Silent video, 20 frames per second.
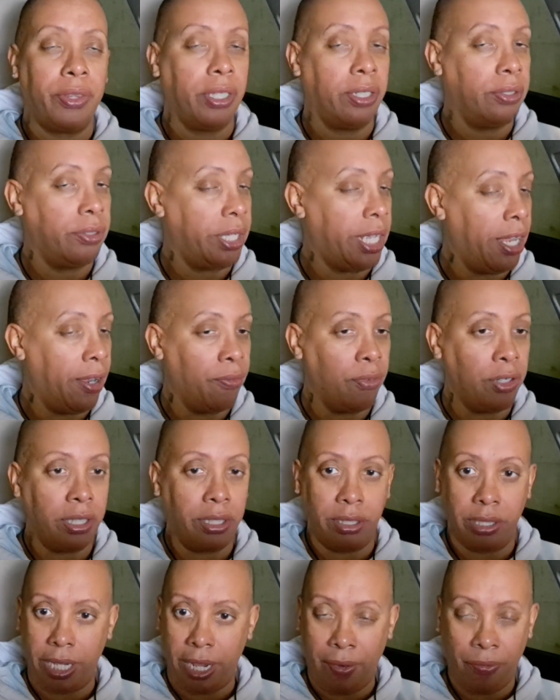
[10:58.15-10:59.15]

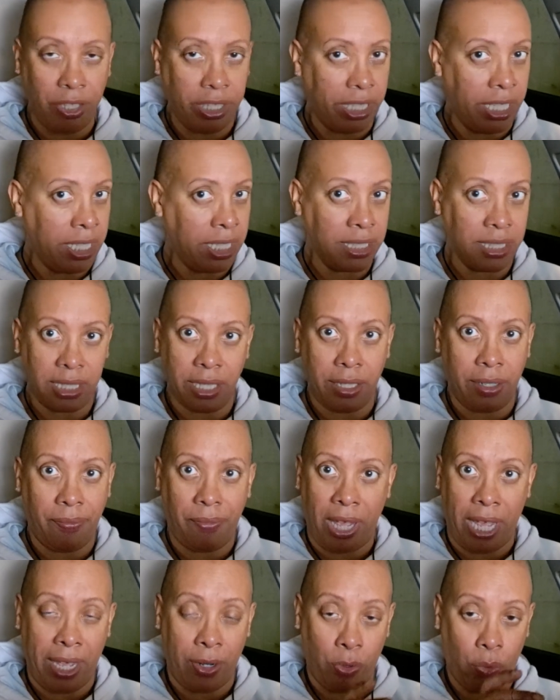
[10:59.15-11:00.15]
Everything is in
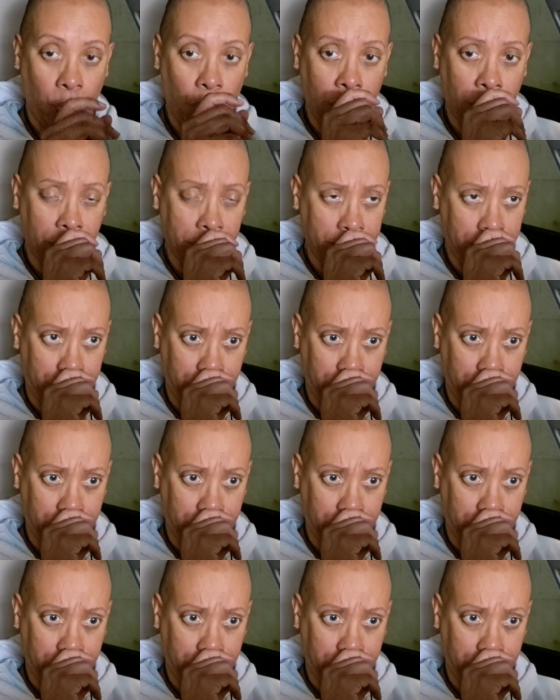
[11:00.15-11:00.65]
divine order